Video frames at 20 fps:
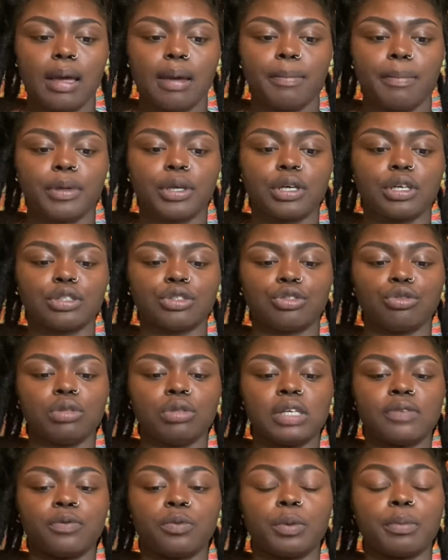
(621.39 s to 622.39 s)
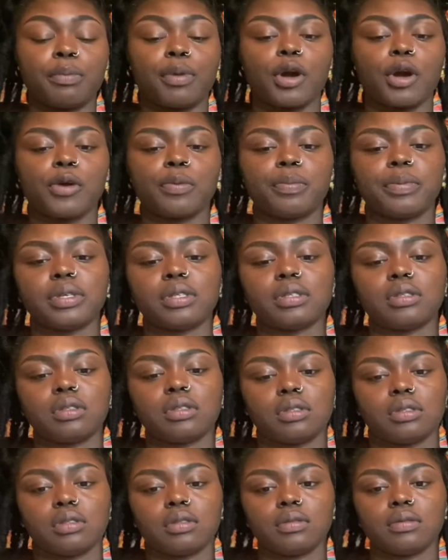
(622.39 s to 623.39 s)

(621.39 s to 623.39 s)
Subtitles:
because you live with purpose.